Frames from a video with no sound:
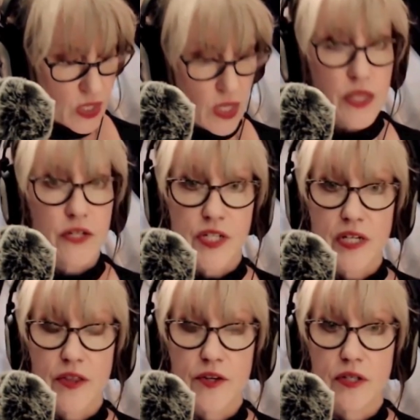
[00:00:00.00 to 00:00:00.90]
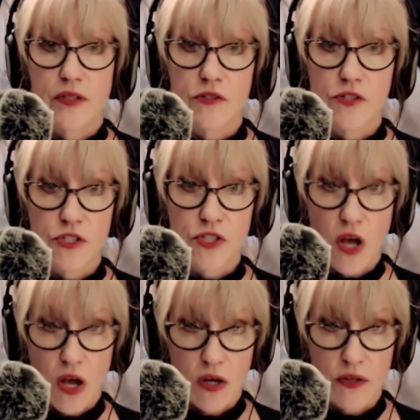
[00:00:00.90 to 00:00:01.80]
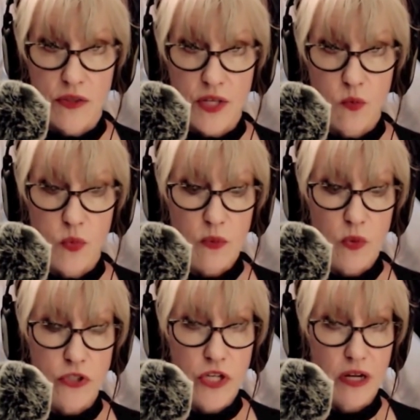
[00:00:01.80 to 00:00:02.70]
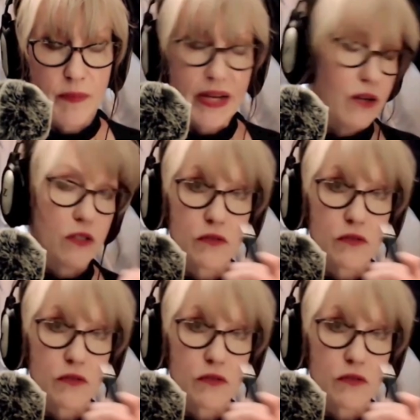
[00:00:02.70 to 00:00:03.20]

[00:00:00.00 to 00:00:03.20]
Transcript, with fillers: there's another song that we will talk about